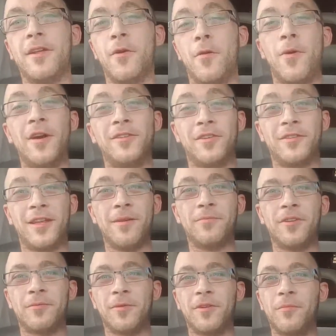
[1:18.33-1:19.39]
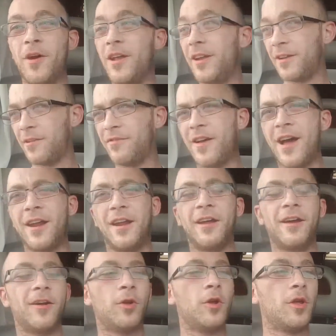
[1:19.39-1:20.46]
I might just keep this because my little fan
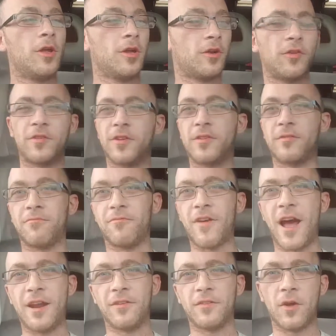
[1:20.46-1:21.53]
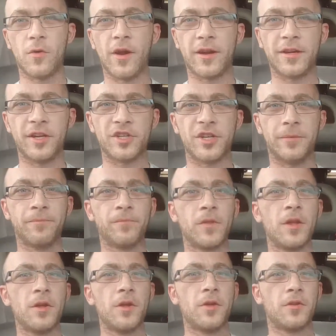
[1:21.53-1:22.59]
here, because this van has no air conditioning.
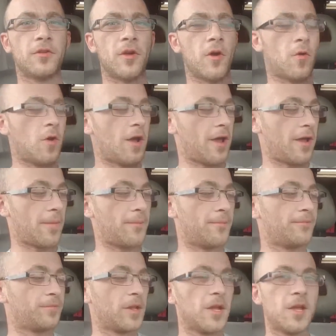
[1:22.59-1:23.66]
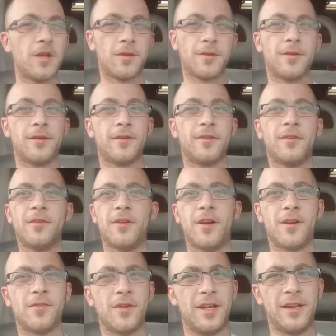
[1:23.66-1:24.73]
So I
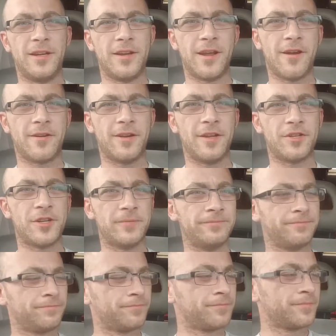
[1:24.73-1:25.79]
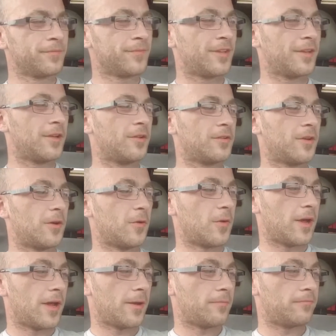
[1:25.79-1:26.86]
really need air conditioning.
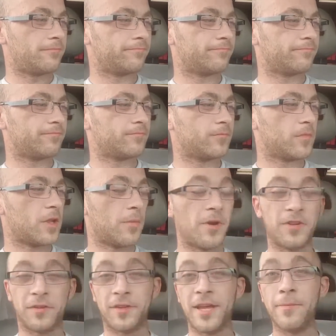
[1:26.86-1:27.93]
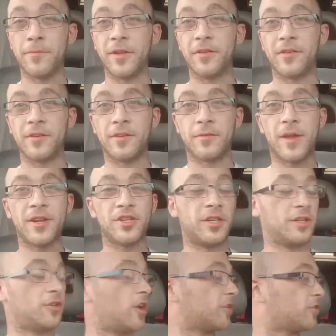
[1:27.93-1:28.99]
So I might just keep this,
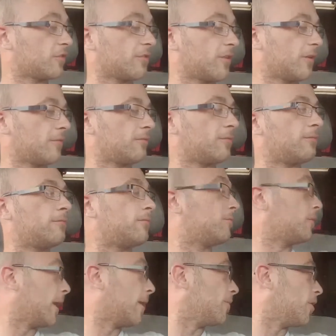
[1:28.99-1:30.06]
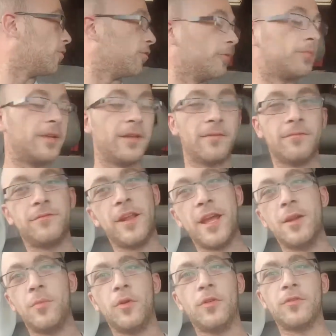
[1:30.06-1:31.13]
especially not just for blowing up the
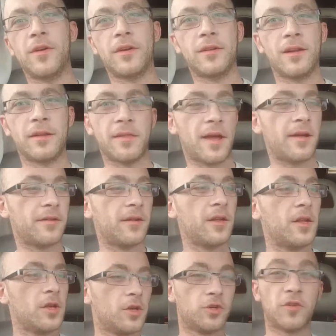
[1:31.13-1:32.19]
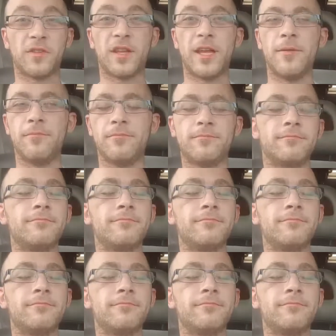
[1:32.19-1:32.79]
inflatables or anything like that, just to keep